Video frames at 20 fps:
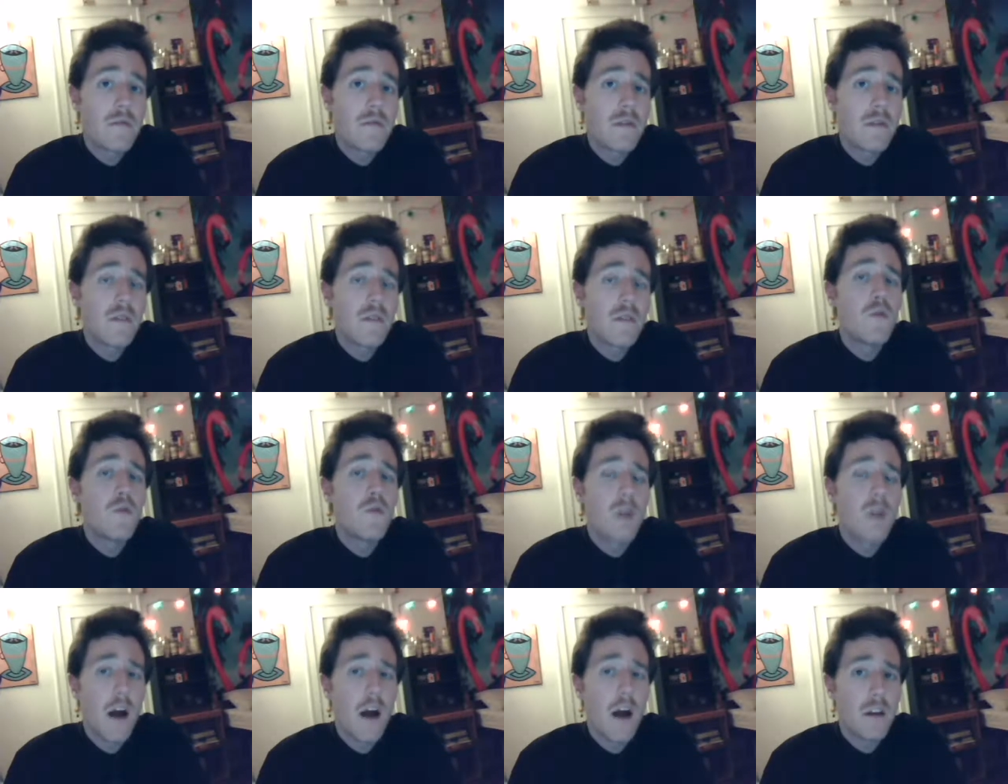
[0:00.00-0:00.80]
There's a
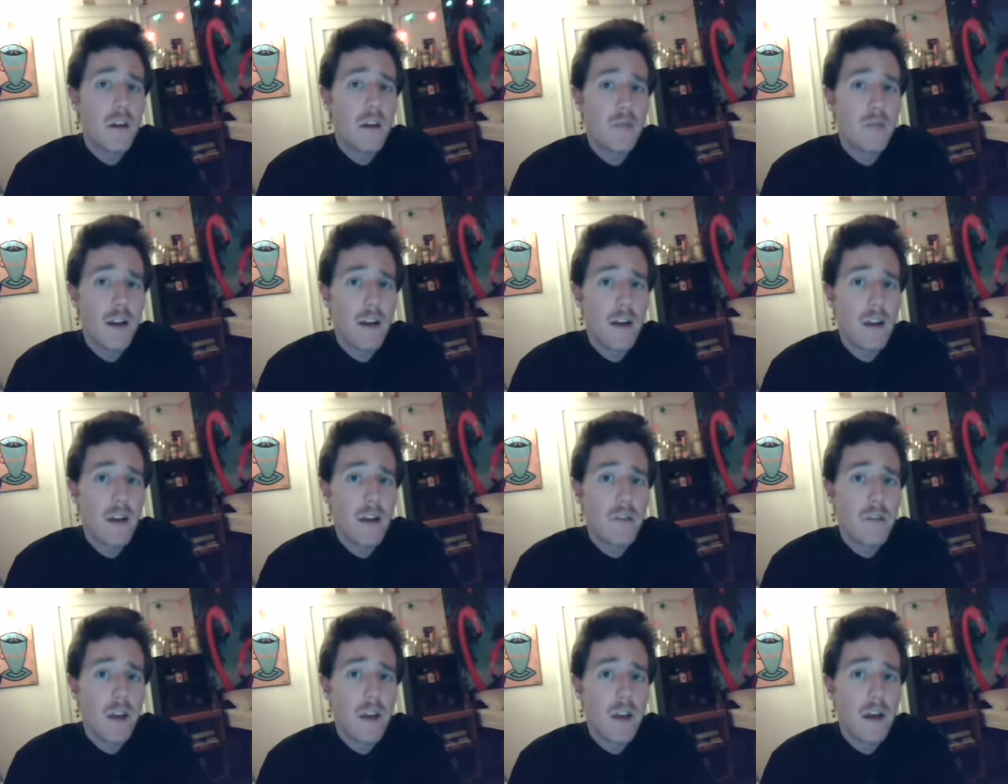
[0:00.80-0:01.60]
more honest way to
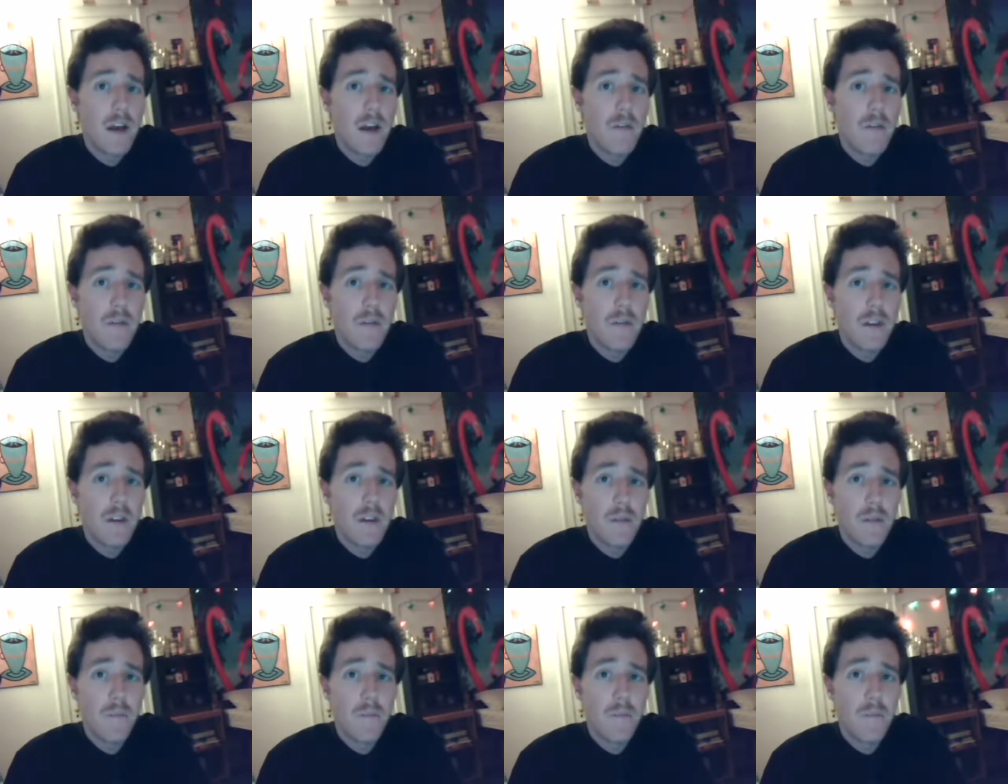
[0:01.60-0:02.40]
live a life
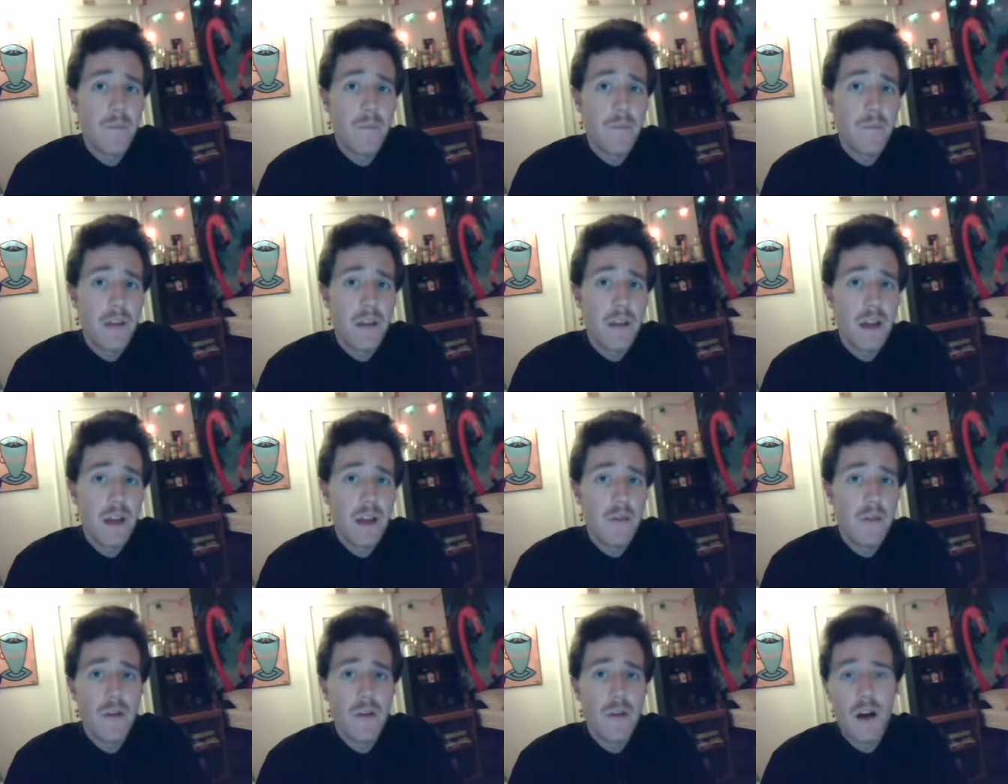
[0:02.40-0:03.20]
than the
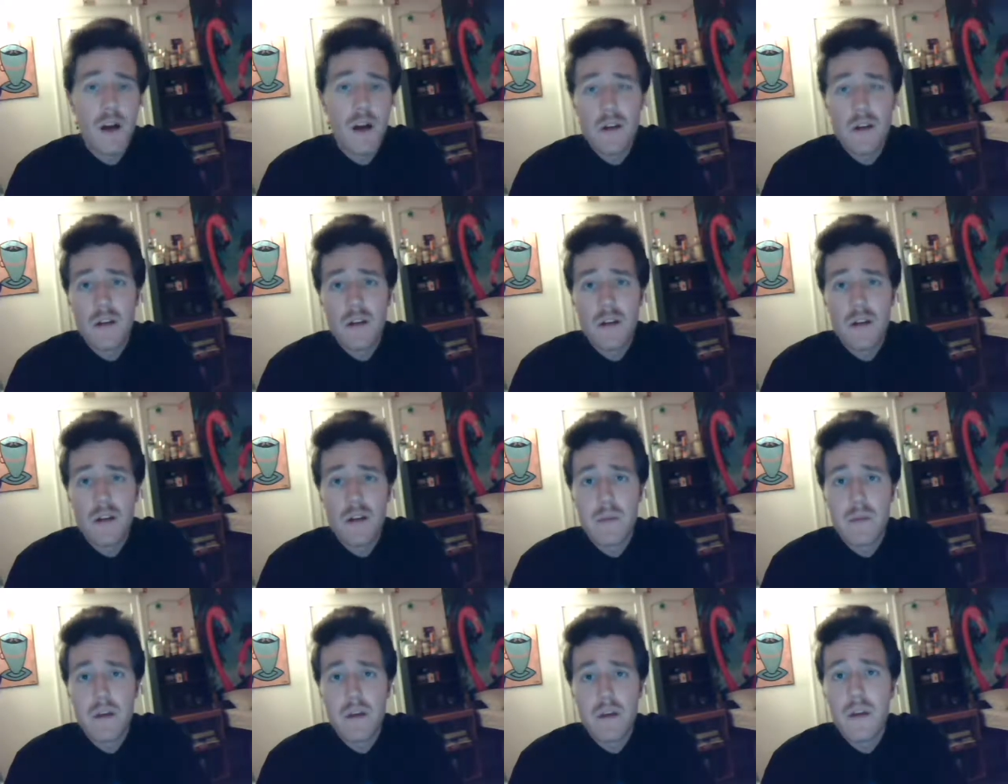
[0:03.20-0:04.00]
life of a car
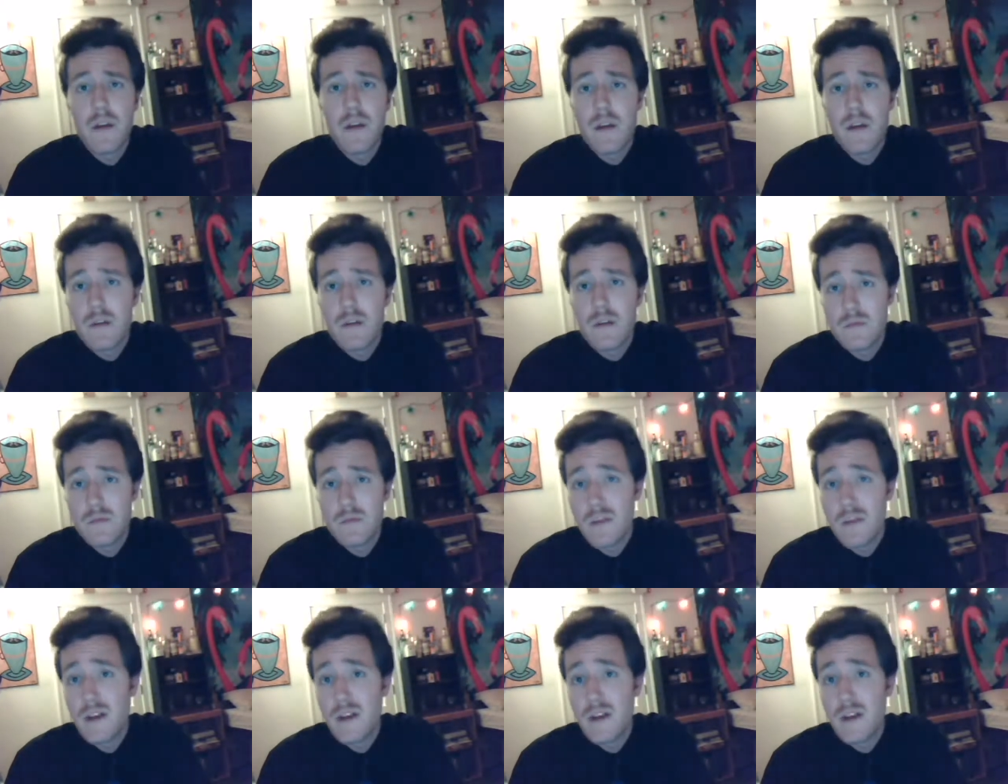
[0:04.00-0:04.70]
salesman. Although,